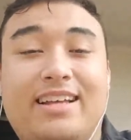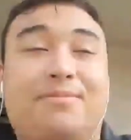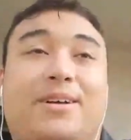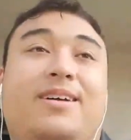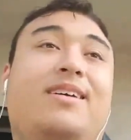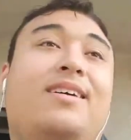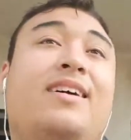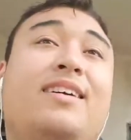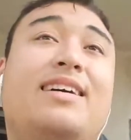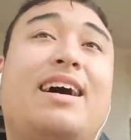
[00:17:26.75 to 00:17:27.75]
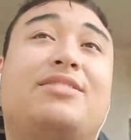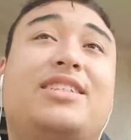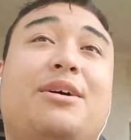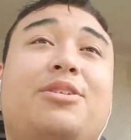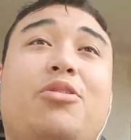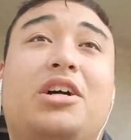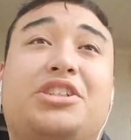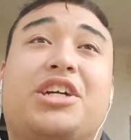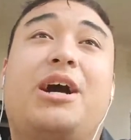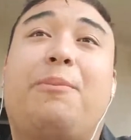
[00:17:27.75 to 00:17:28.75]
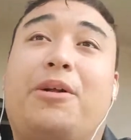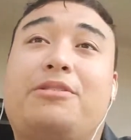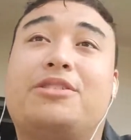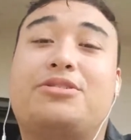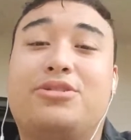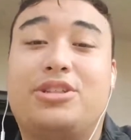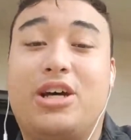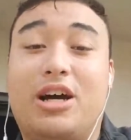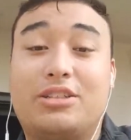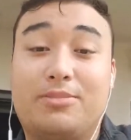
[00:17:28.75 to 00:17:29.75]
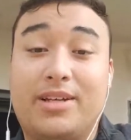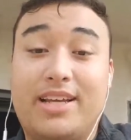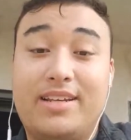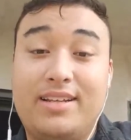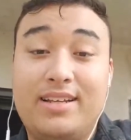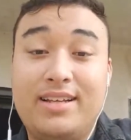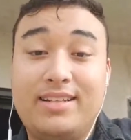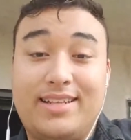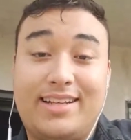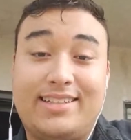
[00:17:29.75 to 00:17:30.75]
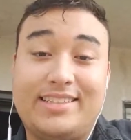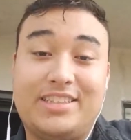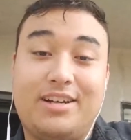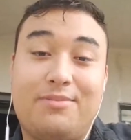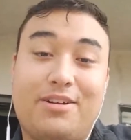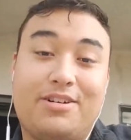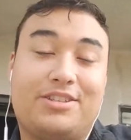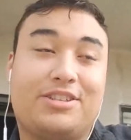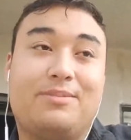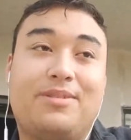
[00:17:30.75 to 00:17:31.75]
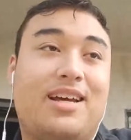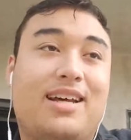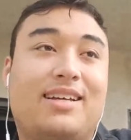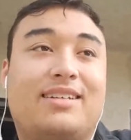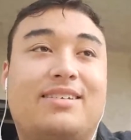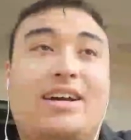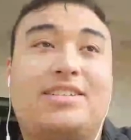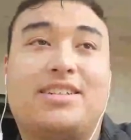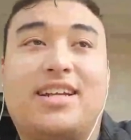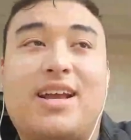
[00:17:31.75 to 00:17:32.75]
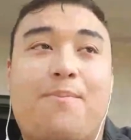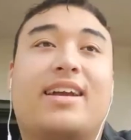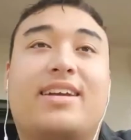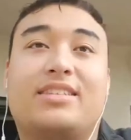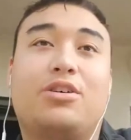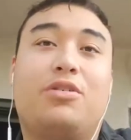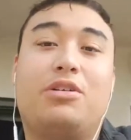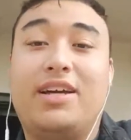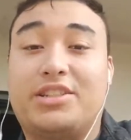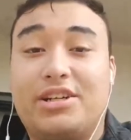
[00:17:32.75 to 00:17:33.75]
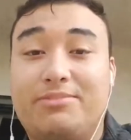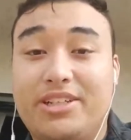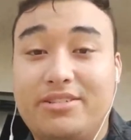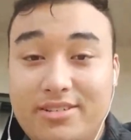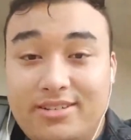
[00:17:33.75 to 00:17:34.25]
But I was able to watch a couple, and it was cool to talk to him again. Take DJ on my road trip? Nah. How's he gonna get back? It's a one-way trip, dude.